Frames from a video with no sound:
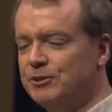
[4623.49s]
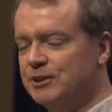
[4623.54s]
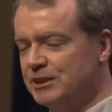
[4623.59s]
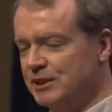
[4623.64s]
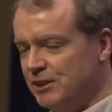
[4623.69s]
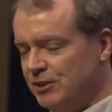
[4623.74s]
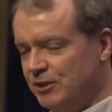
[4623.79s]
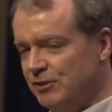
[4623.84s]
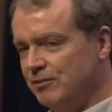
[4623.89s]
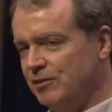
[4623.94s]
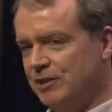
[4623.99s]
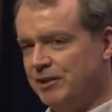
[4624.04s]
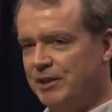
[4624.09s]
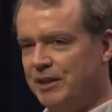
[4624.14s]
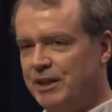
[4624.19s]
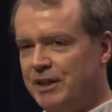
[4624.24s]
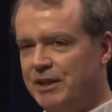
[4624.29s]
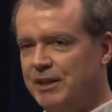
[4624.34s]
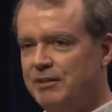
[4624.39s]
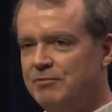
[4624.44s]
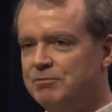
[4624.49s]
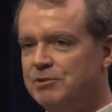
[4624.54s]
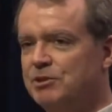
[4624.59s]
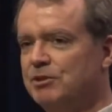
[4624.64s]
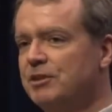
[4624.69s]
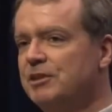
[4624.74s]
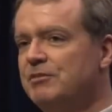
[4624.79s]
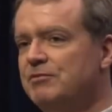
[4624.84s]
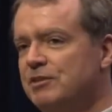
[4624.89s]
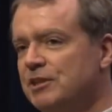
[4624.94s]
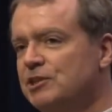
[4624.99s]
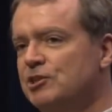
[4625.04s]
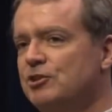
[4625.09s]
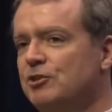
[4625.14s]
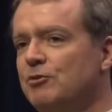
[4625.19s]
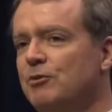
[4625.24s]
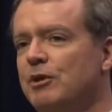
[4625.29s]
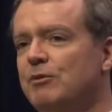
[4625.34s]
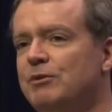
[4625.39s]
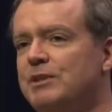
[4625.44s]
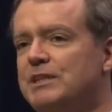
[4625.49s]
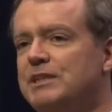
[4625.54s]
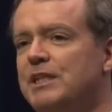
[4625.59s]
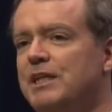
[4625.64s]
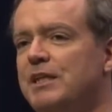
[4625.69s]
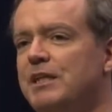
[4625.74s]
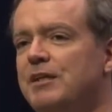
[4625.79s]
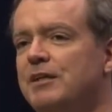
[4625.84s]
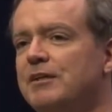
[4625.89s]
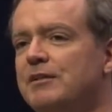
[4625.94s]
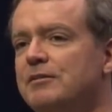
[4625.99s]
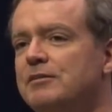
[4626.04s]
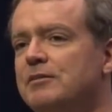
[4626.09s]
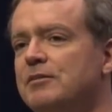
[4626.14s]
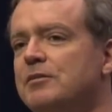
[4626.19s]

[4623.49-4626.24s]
or is it all very sort of conventional what we ah, see? So that's